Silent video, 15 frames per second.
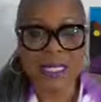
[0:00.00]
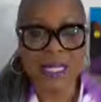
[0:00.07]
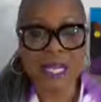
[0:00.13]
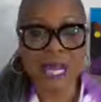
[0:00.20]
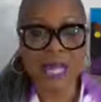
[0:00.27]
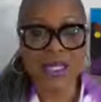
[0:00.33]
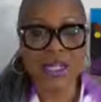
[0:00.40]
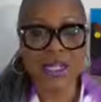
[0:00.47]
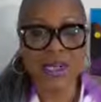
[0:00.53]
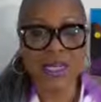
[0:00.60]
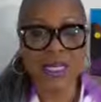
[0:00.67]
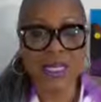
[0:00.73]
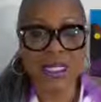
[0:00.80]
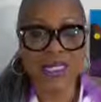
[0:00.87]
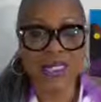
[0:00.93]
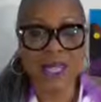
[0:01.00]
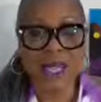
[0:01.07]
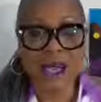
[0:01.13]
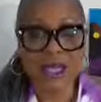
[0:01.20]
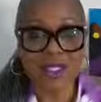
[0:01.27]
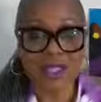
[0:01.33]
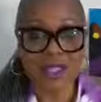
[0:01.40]
and you're in
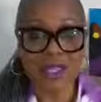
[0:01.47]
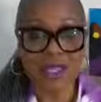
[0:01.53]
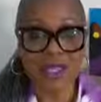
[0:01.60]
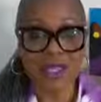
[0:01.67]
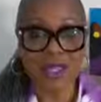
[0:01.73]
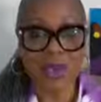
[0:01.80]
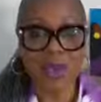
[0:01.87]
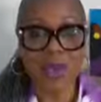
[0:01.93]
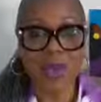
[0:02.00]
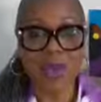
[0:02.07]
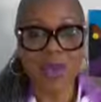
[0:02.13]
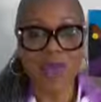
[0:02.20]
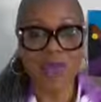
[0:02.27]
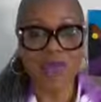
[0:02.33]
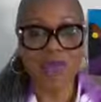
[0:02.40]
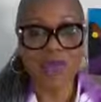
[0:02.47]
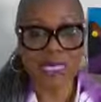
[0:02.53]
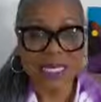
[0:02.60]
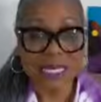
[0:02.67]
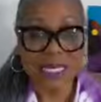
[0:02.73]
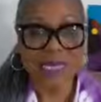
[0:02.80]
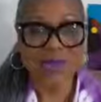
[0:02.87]
touch with the
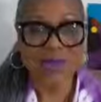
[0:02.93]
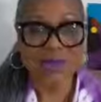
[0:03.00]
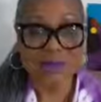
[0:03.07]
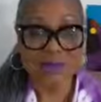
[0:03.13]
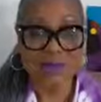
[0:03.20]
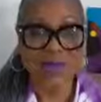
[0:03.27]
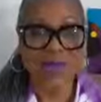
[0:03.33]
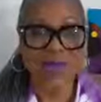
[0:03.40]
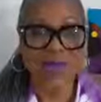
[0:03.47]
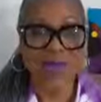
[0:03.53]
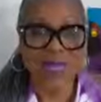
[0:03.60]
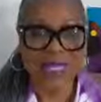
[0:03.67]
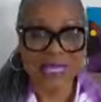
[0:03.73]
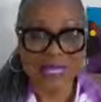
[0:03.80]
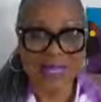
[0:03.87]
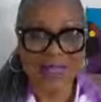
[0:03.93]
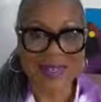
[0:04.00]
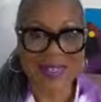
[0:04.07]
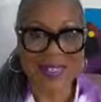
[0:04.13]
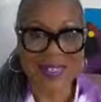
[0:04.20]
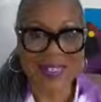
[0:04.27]
reason why you're here.